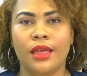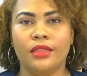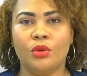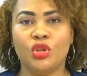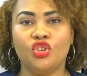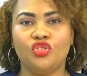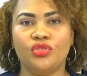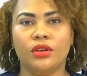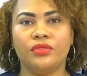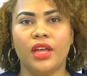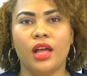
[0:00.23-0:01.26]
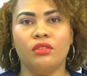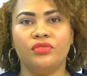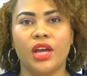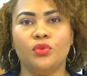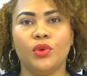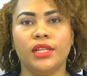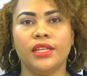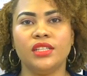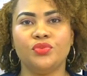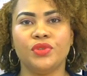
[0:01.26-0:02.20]
The Ministry of Health and
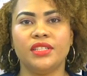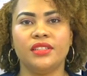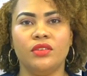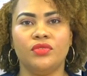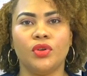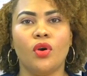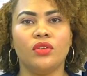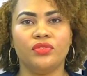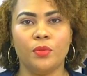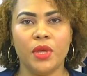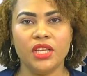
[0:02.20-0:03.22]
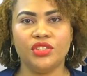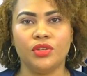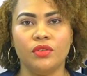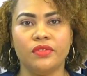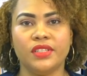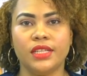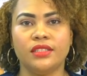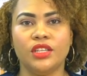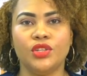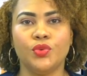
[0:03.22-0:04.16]
Wellness received confirmation of
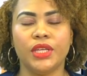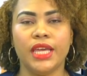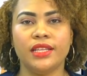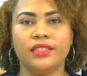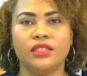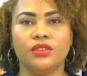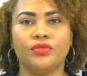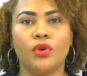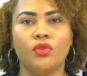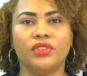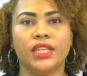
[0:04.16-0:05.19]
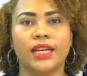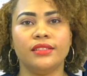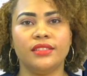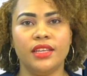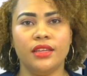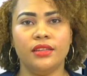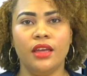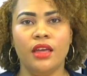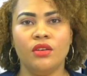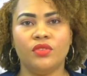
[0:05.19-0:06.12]
60 new cases of COVID-19
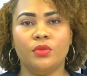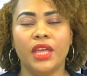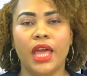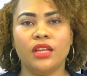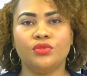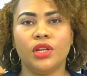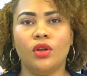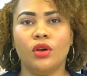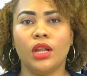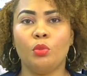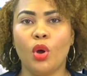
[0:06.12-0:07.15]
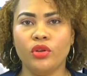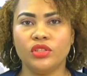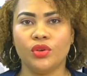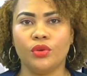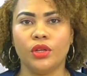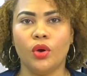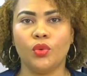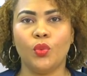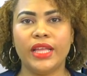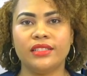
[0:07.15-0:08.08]
from the Ezra Long Laboratory
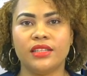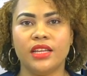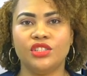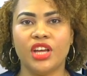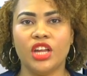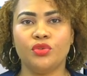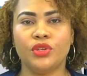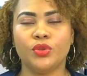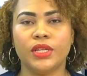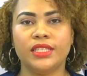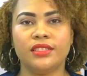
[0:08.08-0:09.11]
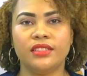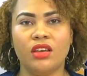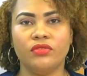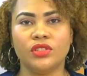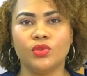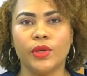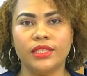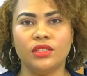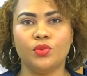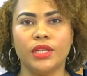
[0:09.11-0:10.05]
on Wednesday, January 27,
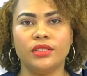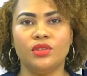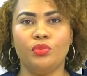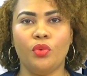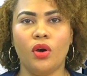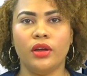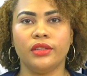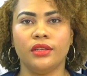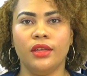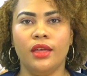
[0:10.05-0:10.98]
2021.